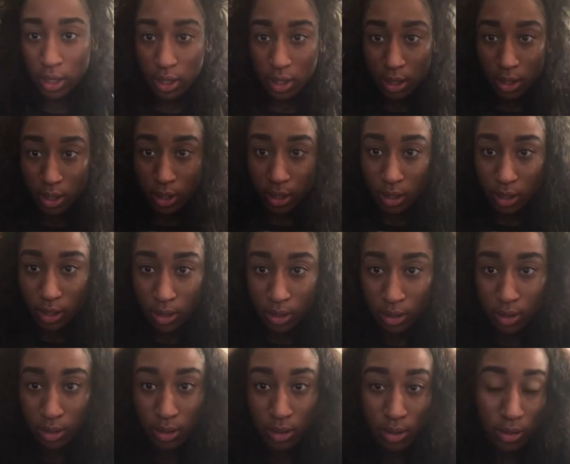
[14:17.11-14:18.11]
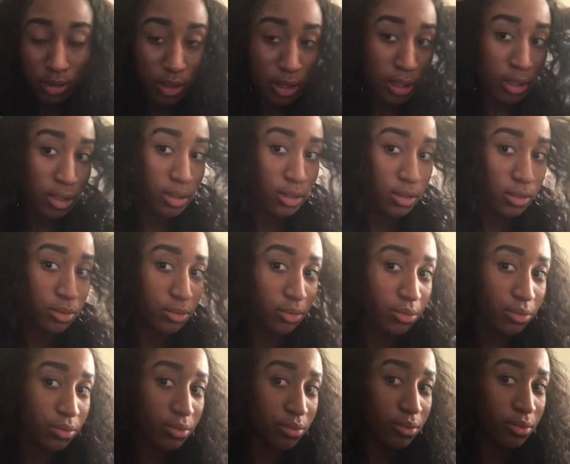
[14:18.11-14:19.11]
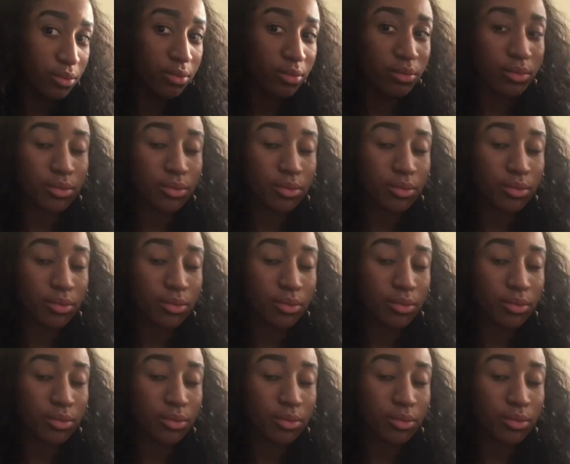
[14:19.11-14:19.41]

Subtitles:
(no one is talking)